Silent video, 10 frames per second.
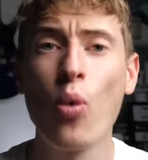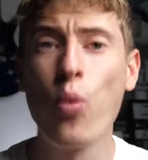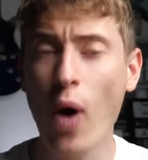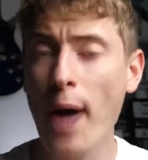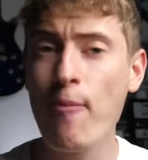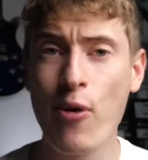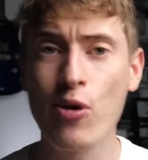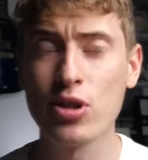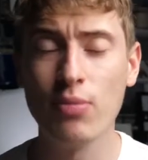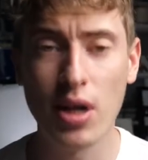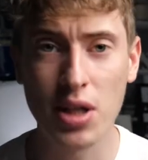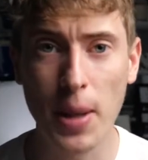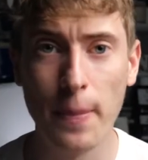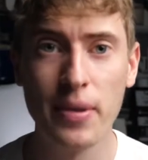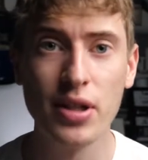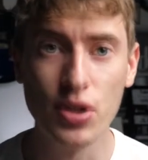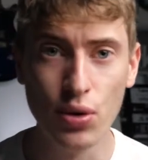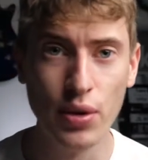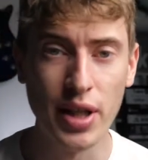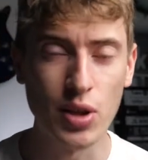why print on demand companies
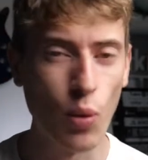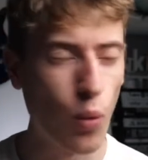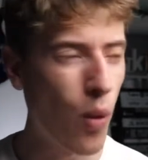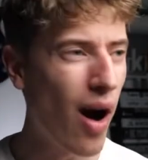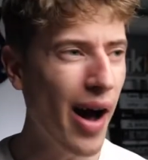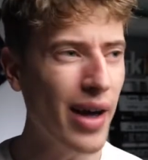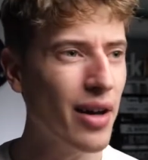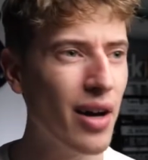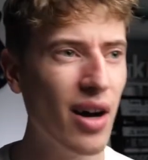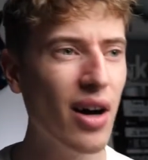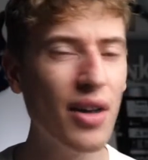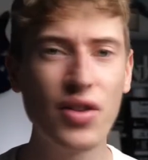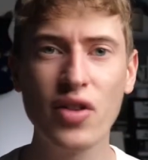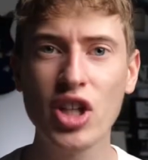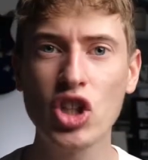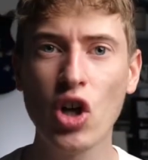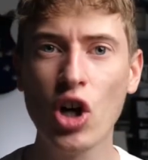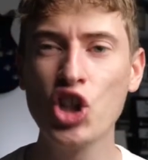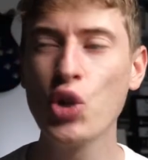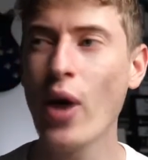do this. Why on earth do they
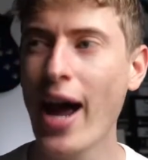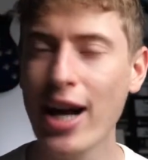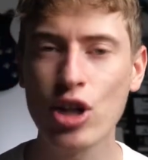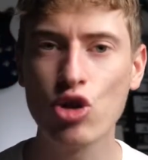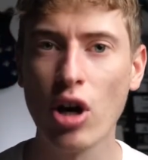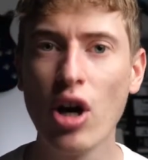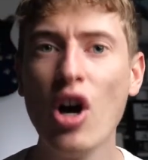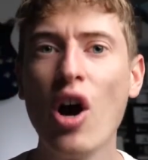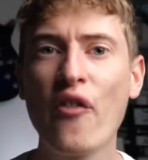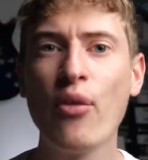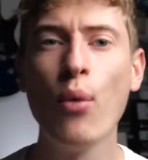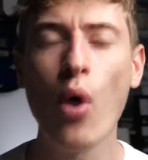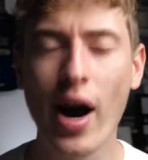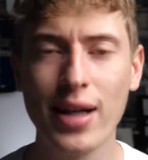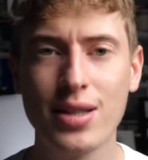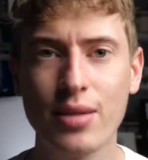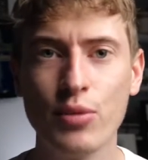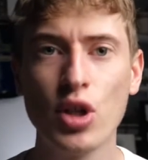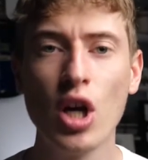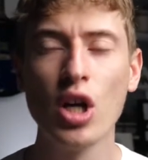charge you extra for more
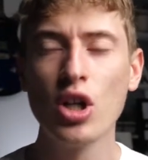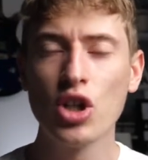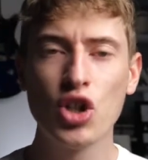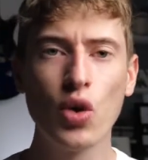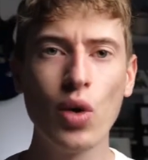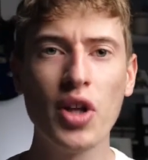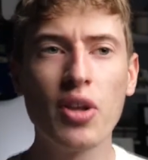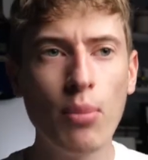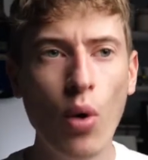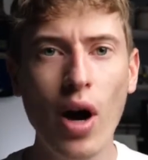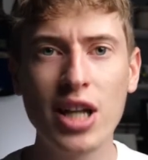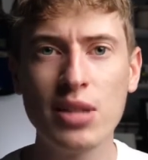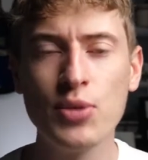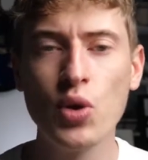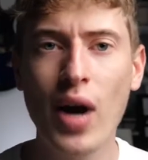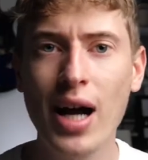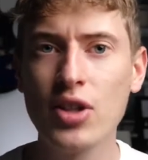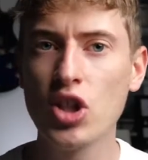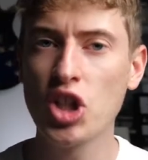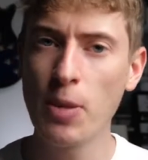items? Surely the more items you
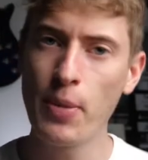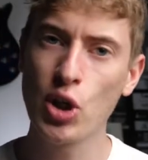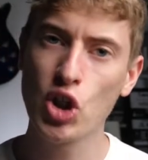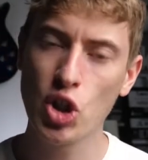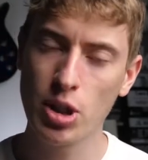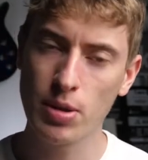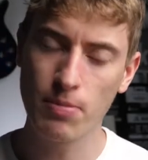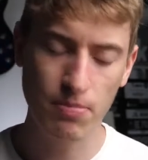add, the shipping should